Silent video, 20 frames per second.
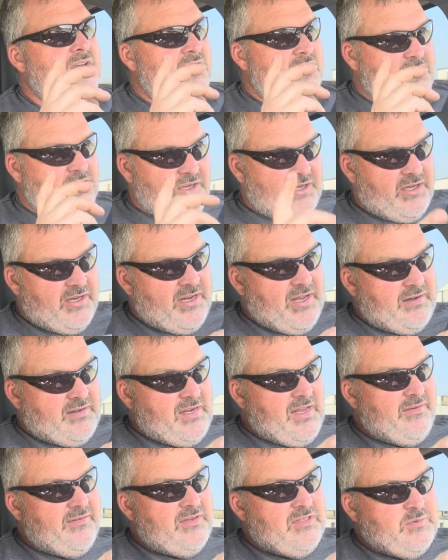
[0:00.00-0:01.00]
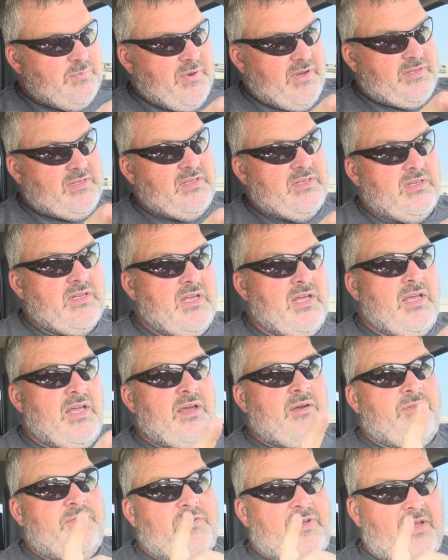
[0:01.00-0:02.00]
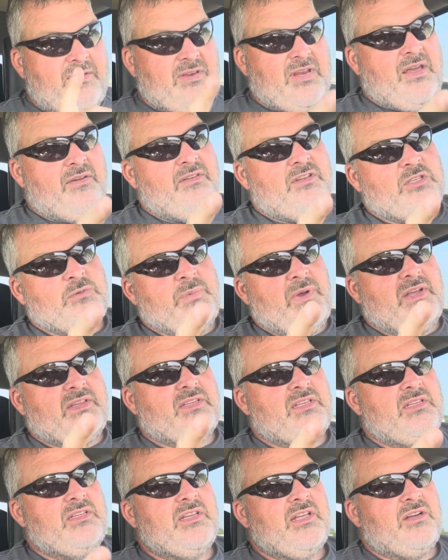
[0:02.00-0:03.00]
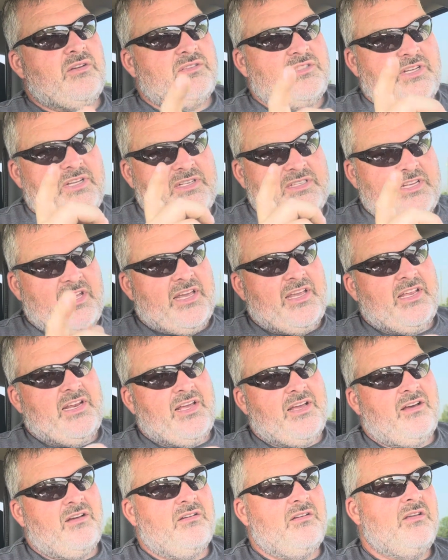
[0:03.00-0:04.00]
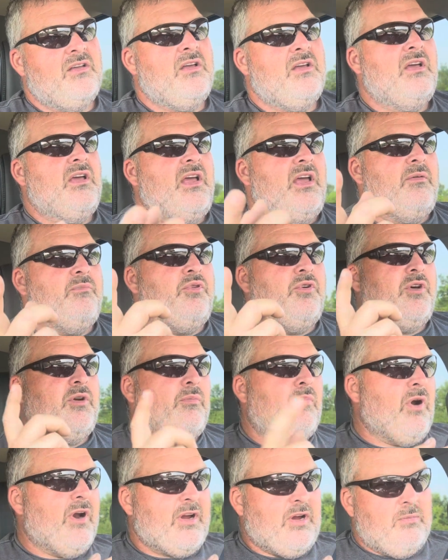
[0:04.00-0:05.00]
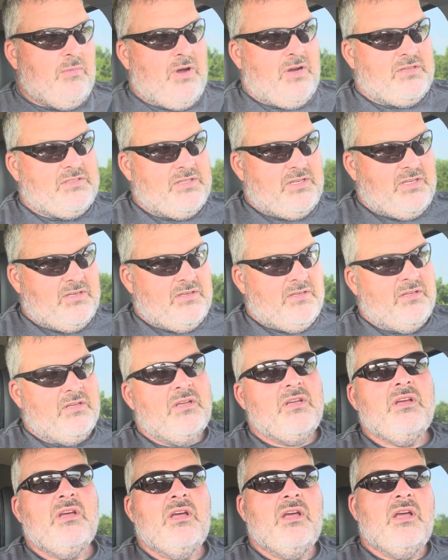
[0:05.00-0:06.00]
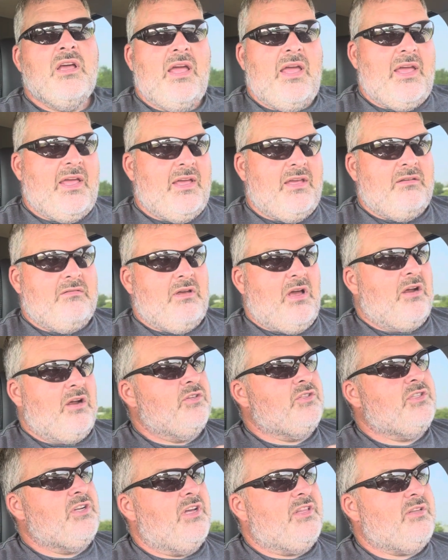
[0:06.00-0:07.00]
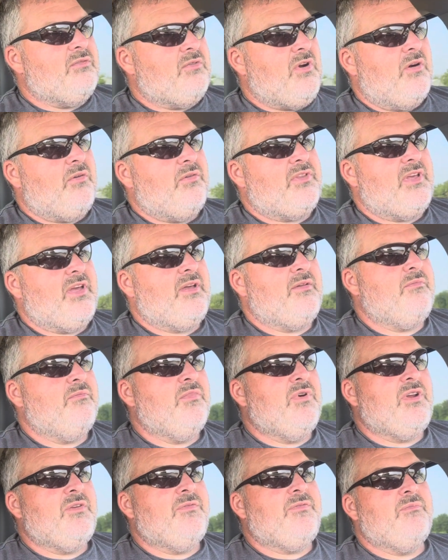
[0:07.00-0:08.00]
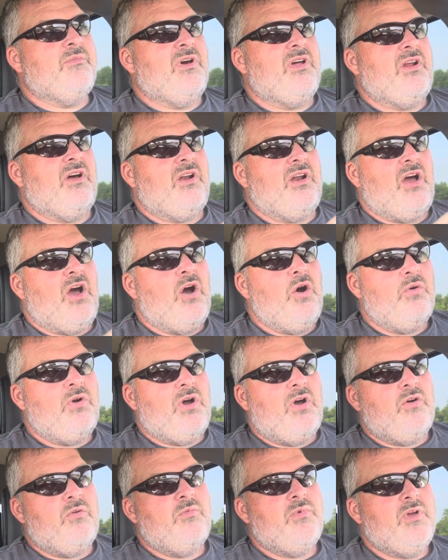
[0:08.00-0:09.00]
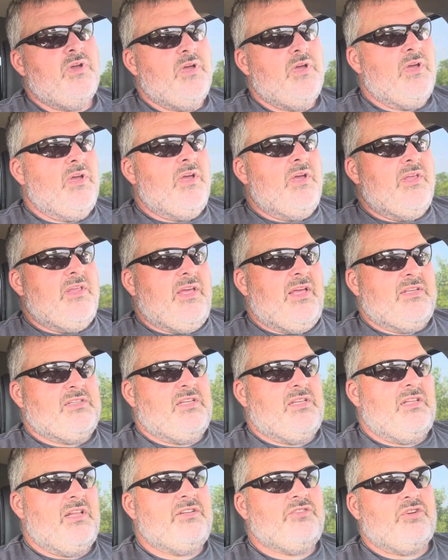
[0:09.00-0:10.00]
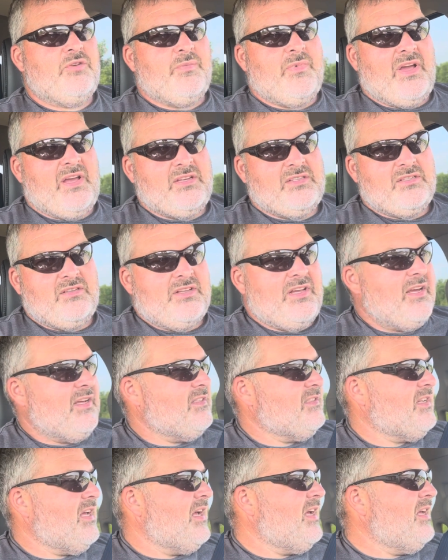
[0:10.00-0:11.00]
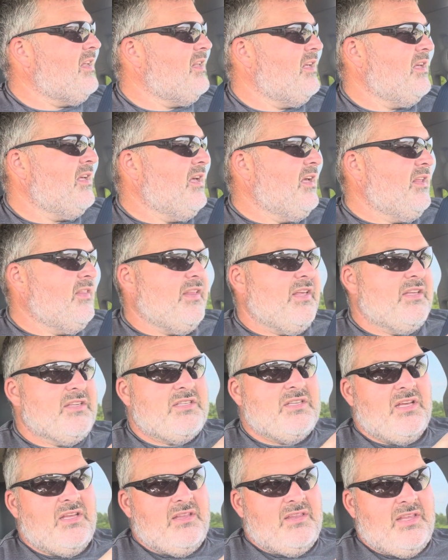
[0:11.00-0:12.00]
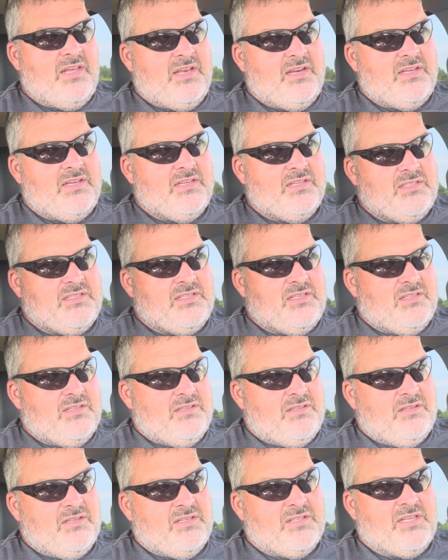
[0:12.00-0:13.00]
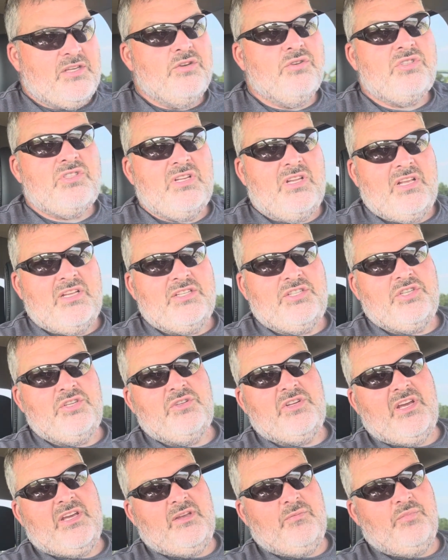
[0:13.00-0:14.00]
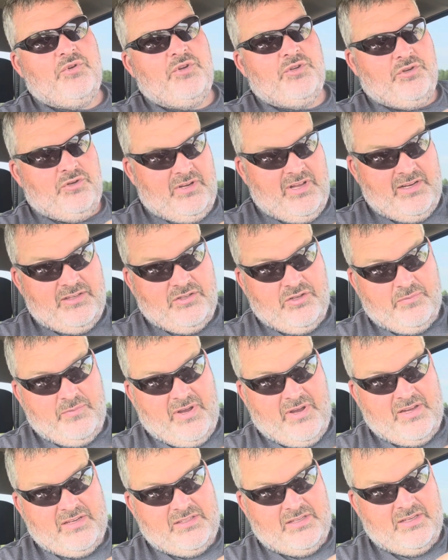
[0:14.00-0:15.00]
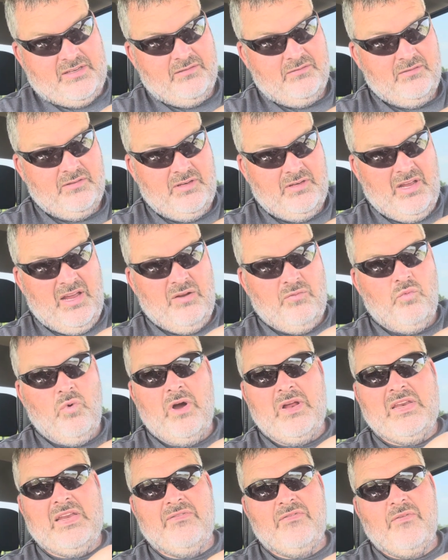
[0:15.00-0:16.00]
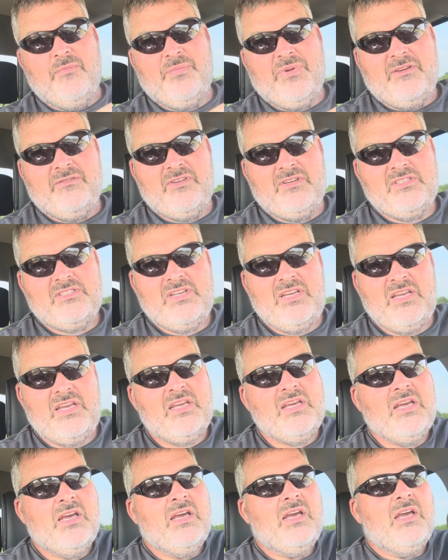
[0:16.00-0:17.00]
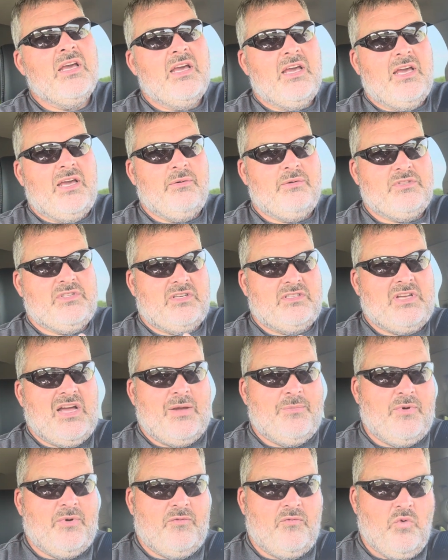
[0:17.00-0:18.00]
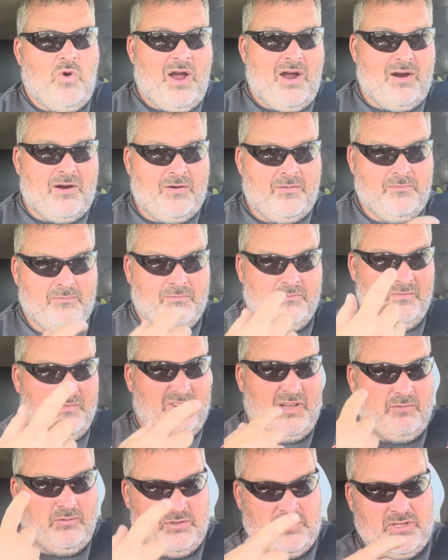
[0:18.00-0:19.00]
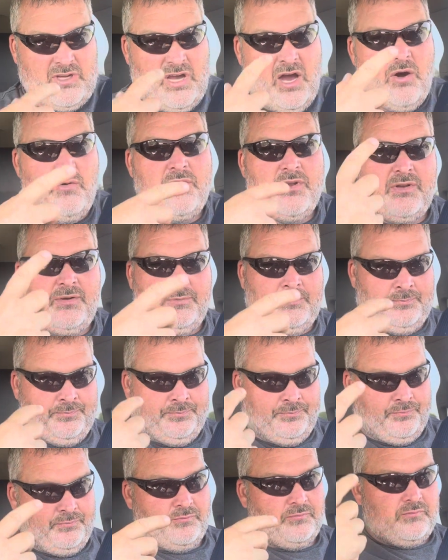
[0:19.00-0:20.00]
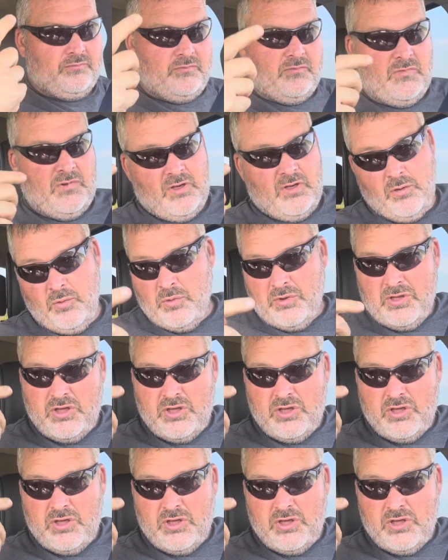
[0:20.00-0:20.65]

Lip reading: You're gonna have to have it inspected. And if you have to have it inspected, they're gonna tell you take it out and put a breaker box in. And there's nothing wrong with that. But on an old home, it has electric mast on the outside. That is, because they used to let you take and put your electric mast in. It wasn't even PVC. It was a type of wire that was coated with a